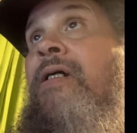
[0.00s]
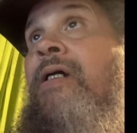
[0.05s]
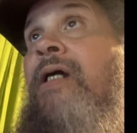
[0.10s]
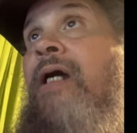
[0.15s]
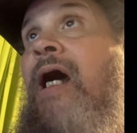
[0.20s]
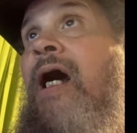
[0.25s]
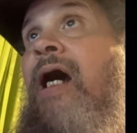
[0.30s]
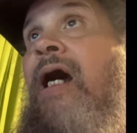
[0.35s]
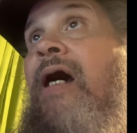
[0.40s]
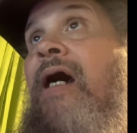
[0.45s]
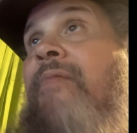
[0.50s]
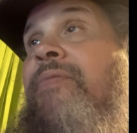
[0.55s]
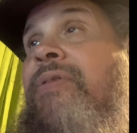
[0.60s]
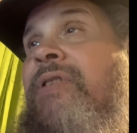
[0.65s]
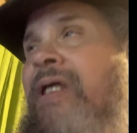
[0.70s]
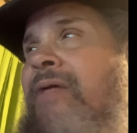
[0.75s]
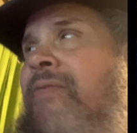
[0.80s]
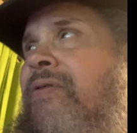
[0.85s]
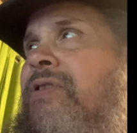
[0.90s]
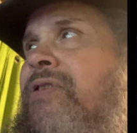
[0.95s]
Uh, I
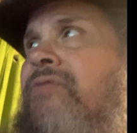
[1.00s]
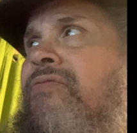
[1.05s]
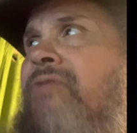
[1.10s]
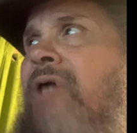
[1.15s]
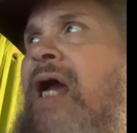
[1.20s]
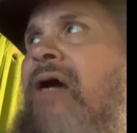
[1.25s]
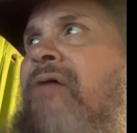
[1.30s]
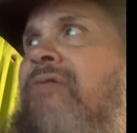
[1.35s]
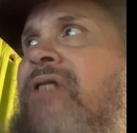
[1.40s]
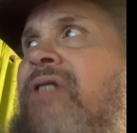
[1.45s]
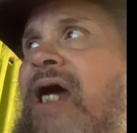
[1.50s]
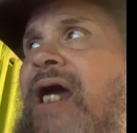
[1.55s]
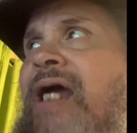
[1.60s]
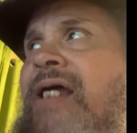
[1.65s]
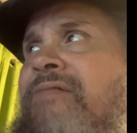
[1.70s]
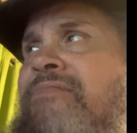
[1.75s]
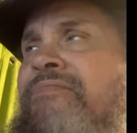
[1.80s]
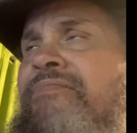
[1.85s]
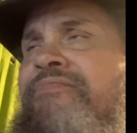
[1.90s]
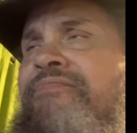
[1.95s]
believe it was
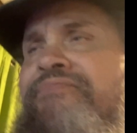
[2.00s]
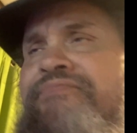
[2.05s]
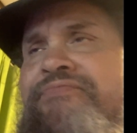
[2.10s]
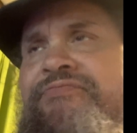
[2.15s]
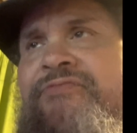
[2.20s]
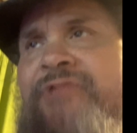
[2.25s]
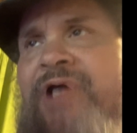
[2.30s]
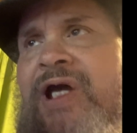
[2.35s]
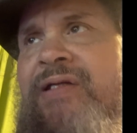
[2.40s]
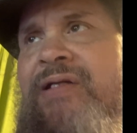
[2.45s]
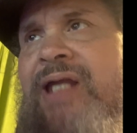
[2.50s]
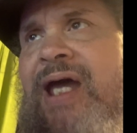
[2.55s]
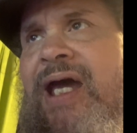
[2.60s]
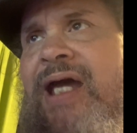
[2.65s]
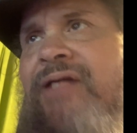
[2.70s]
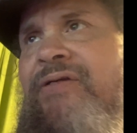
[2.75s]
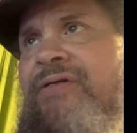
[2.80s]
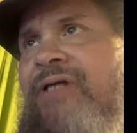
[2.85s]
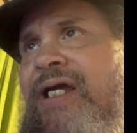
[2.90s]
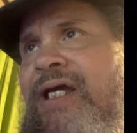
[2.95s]
9, round
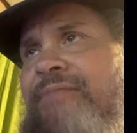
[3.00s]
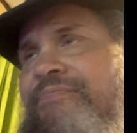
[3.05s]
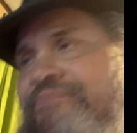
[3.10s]
9 or 8.